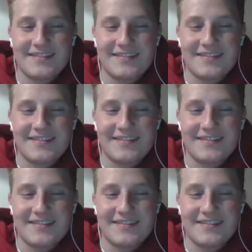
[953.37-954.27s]

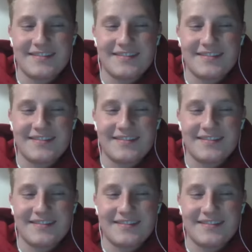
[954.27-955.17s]

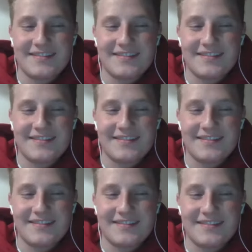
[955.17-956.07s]

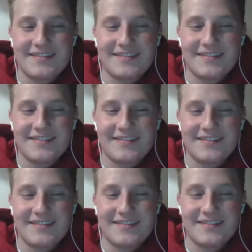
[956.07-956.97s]

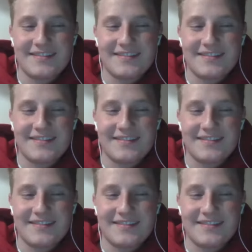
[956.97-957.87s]

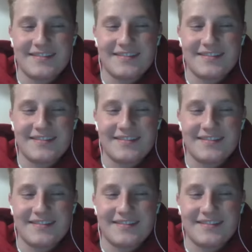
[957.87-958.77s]

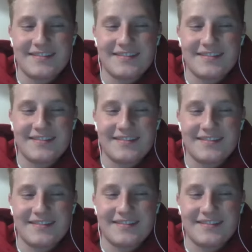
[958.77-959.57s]
(not speaking)